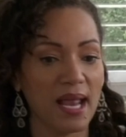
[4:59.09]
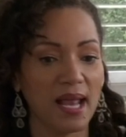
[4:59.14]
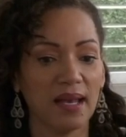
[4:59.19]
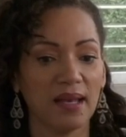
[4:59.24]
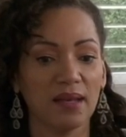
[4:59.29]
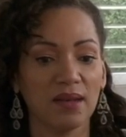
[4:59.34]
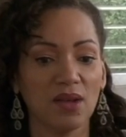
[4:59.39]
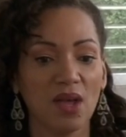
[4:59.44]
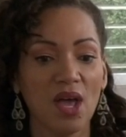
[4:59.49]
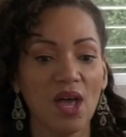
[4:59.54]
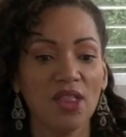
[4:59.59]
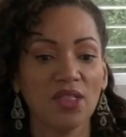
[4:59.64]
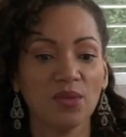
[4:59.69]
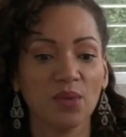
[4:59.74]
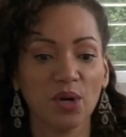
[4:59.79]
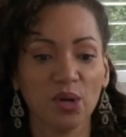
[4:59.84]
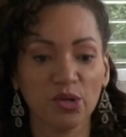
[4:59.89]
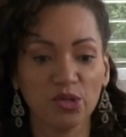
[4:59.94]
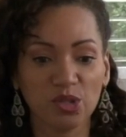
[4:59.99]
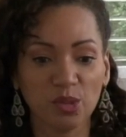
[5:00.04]
and the
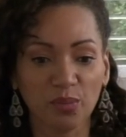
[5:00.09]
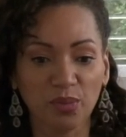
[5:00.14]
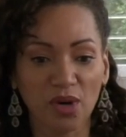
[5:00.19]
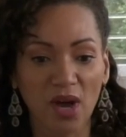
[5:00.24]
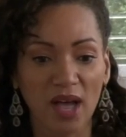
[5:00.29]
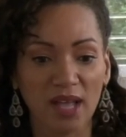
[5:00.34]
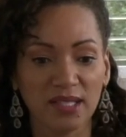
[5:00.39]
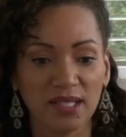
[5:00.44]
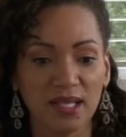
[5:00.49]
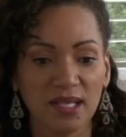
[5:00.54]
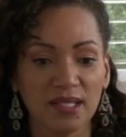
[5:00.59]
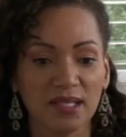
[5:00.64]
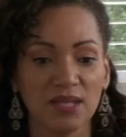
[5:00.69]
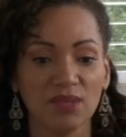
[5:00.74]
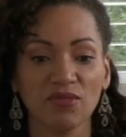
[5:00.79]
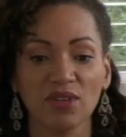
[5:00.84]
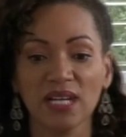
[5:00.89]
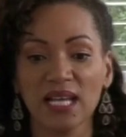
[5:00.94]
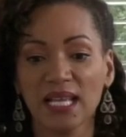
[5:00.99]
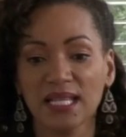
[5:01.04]
rehearsal process,
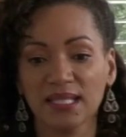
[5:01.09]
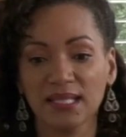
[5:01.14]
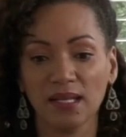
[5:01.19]
and Renee